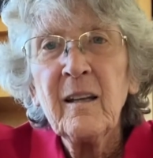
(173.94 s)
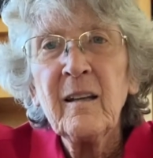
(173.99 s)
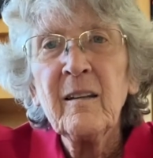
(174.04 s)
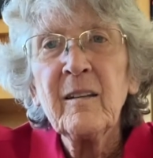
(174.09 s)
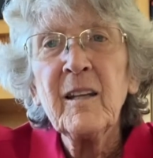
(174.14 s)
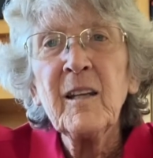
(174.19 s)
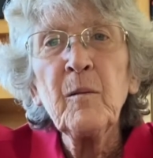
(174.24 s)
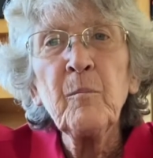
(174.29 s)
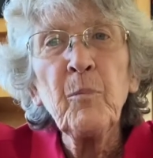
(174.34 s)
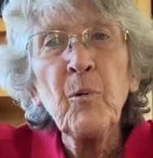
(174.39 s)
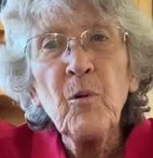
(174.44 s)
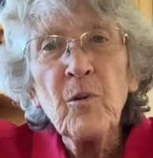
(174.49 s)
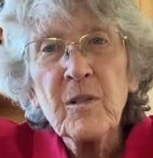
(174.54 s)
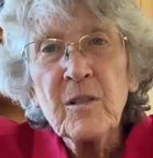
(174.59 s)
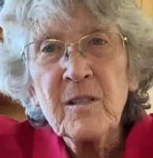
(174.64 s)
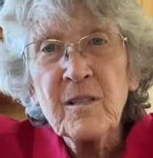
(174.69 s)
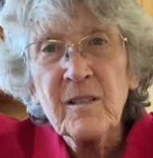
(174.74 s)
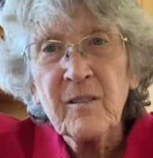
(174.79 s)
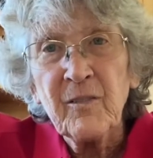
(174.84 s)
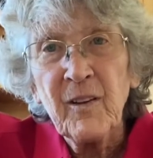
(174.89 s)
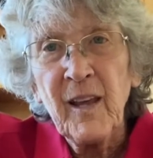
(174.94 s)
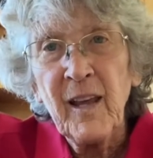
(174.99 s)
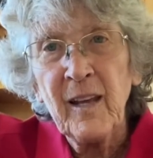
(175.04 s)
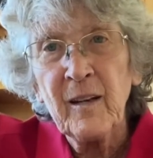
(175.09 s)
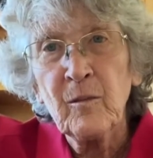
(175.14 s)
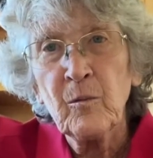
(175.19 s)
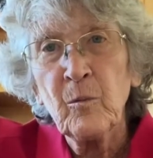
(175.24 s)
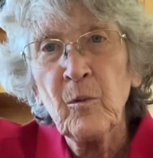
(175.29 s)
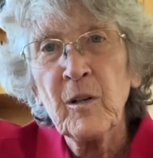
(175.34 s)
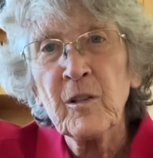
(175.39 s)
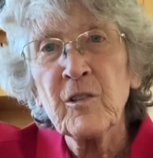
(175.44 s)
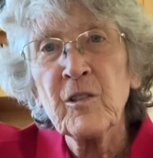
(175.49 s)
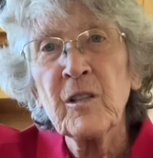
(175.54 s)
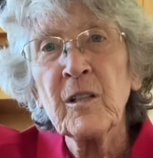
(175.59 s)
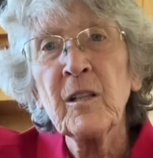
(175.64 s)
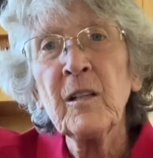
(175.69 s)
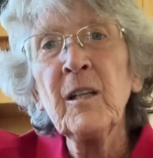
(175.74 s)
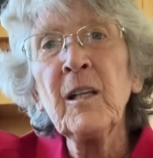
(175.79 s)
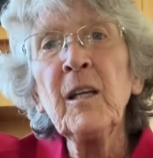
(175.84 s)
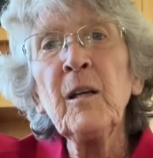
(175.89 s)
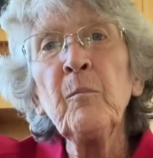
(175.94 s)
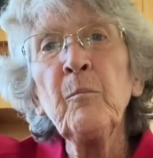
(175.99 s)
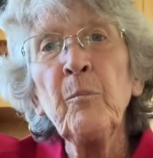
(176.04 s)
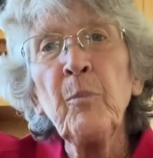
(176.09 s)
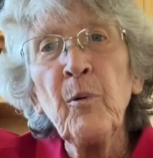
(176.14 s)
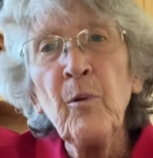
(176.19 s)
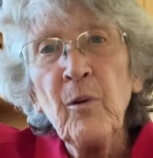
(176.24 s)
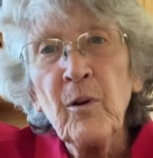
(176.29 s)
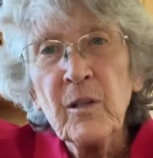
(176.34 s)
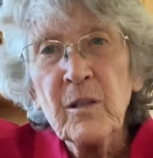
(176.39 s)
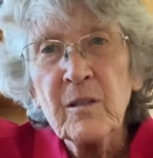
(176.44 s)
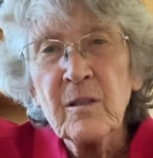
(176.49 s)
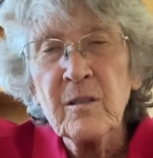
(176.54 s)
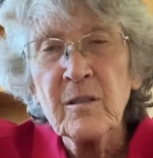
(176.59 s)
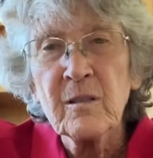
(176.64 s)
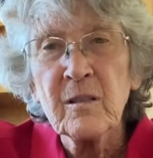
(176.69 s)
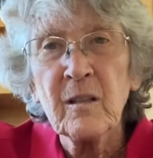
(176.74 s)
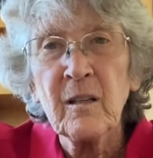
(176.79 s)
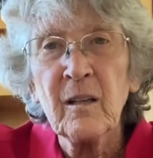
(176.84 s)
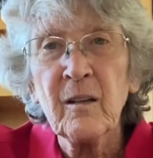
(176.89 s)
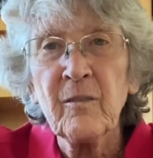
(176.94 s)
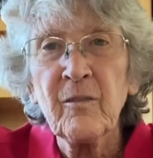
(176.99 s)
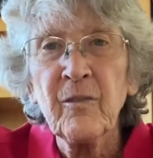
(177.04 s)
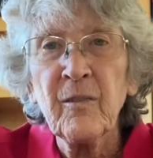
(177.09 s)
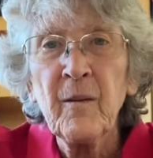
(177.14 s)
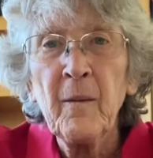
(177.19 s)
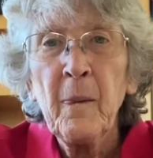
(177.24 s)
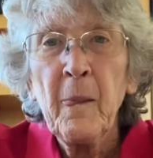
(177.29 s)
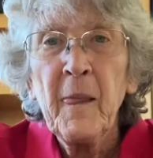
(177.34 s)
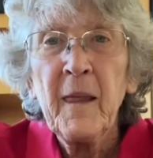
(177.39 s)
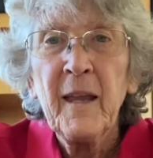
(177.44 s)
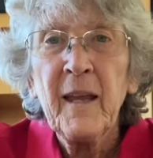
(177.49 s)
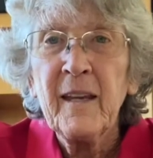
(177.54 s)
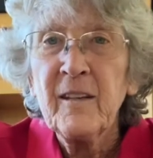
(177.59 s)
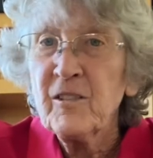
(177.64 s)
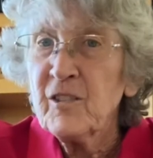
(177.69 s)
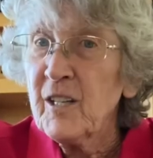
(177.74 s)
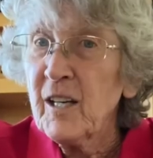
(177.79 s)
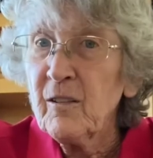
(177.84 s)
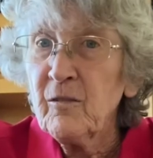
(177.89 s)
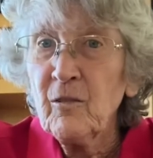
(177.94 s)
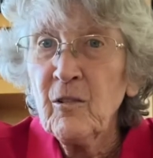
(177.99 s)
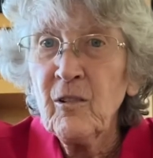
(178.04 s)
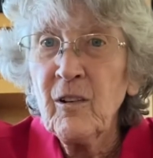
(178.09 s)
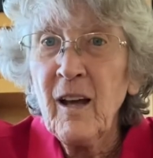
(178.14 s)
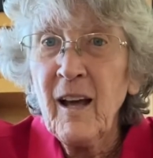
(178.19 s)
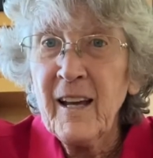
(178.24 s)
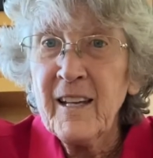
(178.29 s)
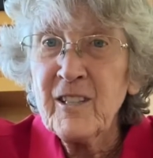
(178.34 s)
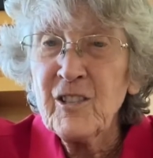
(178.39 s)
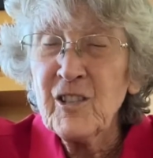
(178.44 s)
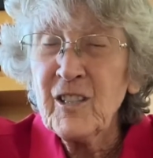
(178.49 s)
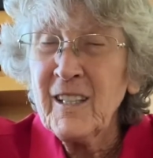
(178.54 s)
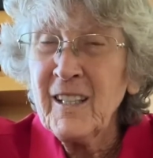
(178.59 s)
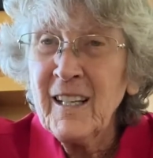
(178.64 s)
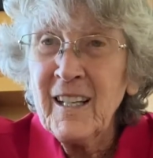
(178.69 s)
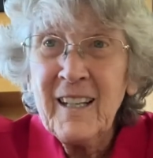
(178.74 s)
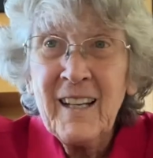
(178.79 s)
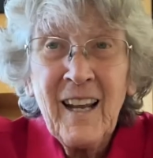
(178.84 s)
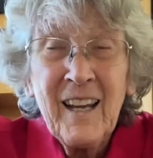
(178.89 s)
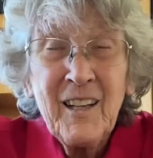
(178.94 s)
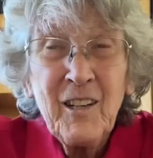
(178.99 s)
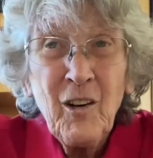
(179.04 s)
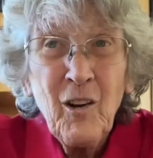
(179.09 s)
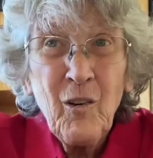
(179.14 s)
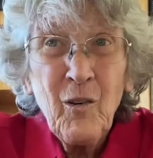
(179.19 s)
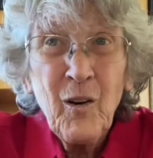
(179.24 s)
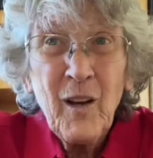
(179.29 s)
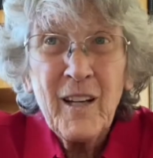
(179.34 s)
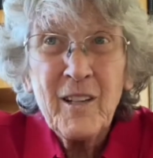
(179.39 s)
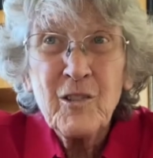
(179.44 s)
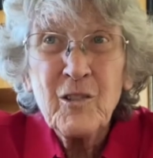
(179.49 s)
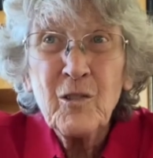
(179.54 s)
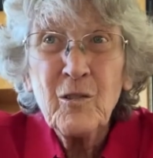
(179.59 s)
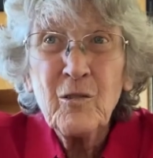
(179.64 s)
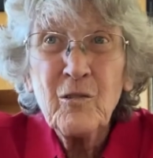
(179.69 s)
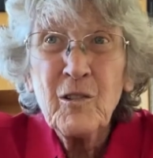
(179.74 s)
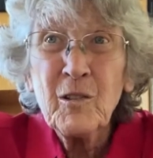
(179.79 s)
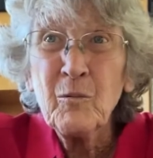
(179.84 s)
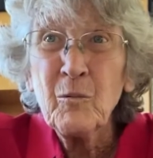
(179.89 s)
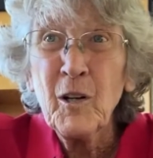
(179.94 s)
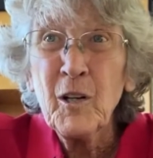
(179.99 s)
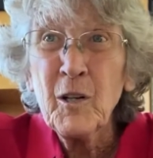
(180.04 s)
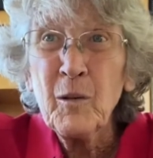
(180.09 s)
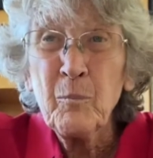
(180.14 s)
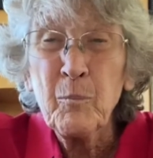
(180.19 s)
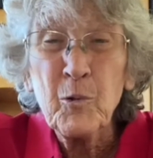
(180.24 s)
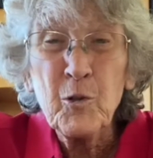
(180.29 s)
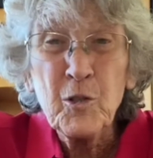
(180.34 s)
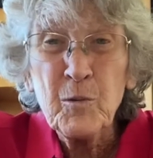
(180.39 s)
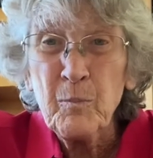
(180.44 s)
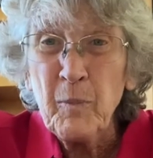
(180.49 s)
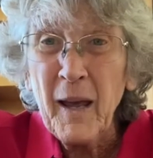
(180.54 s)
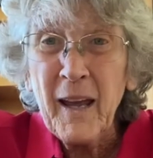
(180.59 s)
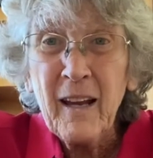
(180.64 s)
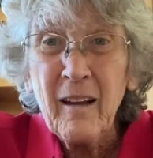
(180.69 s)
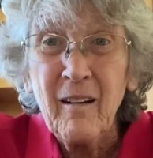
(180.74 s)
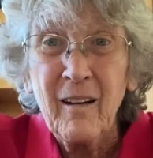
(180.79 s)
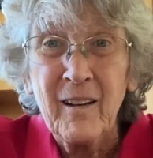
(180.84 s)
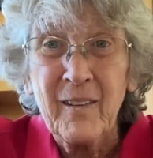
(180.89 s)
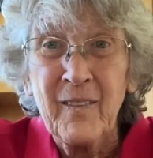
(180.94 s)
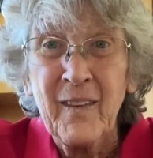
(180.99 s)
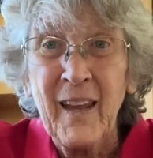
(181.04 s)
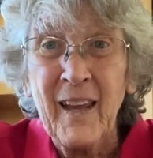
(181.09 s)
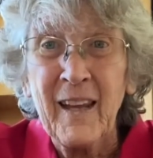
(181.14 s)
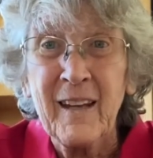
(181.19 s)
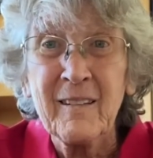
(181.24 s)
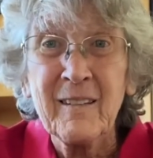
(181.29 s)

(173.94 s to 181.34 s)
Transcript: the importance of hand washing, the importance of general hygiene. And I know our children want to push back on that